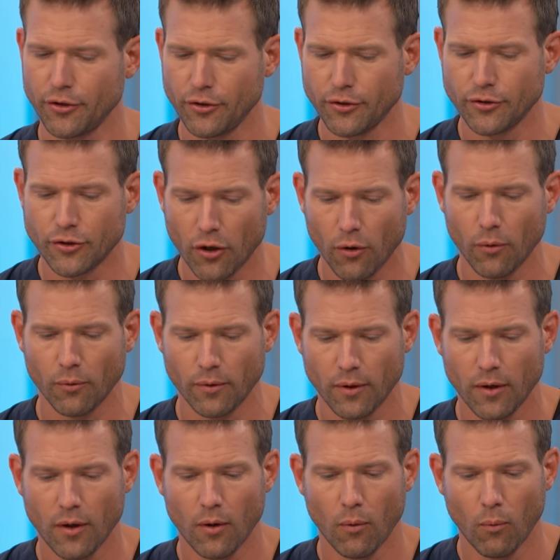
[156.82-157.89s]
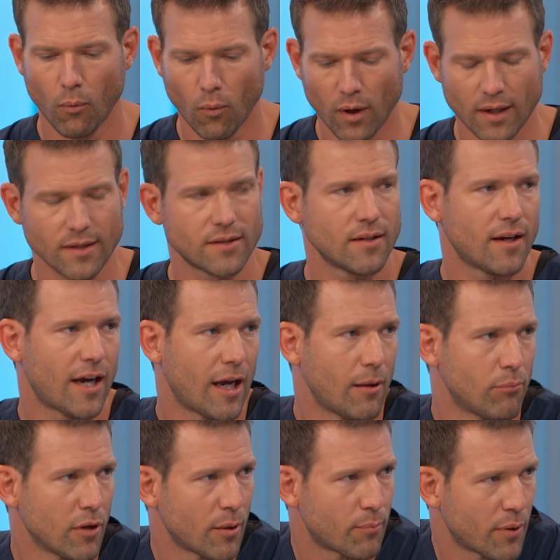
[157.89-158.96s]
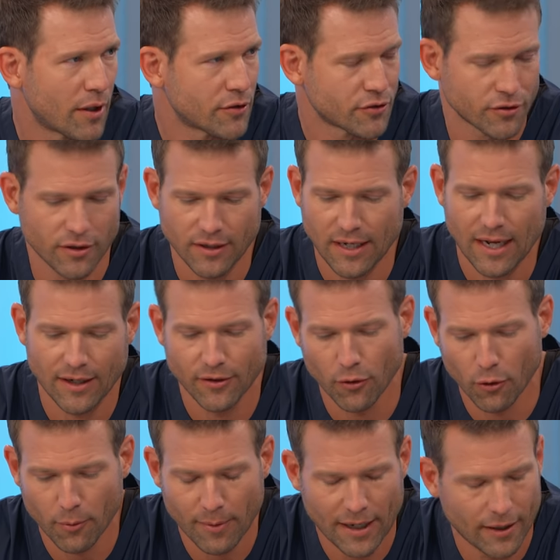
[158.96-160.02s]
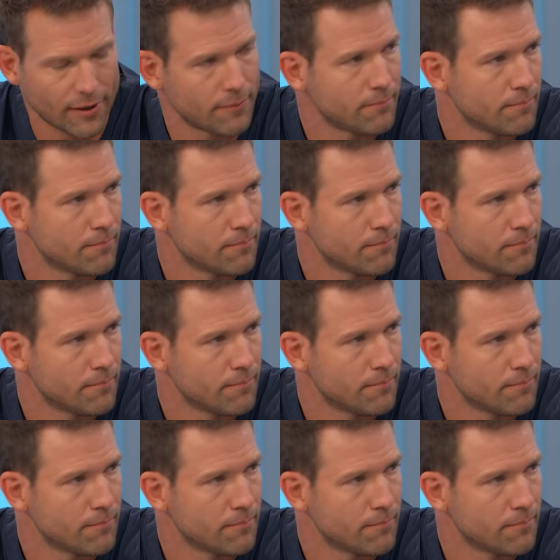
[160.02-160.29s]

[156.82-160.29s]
You don't want high blood pressure and not know about it.